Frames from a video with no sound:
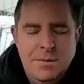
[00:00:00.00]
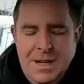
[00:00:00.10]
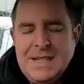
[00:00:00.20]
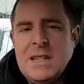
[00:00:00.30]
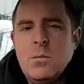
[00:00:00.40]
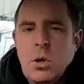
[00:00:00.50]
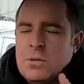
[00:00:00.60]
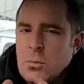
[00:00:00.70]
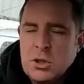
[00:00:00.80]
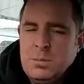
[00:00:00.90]
Like I said, there
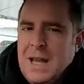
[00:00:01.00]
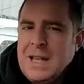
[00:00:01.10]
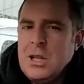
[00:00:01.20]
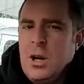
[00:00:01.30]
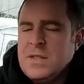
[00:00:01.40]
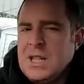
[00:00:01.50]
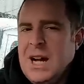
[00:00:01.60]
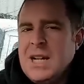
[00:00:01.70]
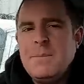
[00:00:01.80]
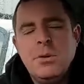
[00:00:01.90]
wasn't much play in the
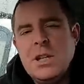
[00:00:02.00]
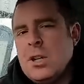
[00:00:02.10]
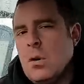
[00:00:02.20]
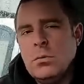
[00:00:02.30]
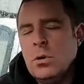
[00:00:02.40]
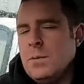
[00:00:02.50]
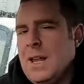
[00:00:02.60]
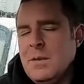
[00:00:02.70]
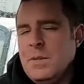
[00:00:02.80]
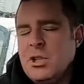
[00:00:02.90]
offside, but they don't look
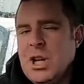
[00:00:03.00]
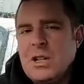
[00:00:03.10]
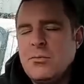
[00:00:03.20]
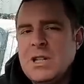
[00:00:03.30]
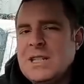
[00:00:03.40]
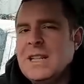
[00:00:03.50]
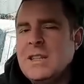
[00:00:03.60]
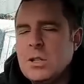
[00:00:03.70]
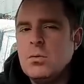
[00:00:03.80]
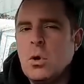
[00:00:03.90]
like they've been changed recently.
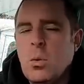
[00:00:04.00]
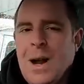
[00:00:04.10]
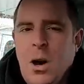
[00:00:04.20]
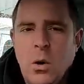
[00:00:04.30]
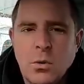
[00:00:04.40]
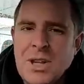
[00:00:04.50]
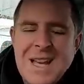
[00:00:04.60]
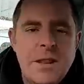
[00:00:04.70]
They do look quite old.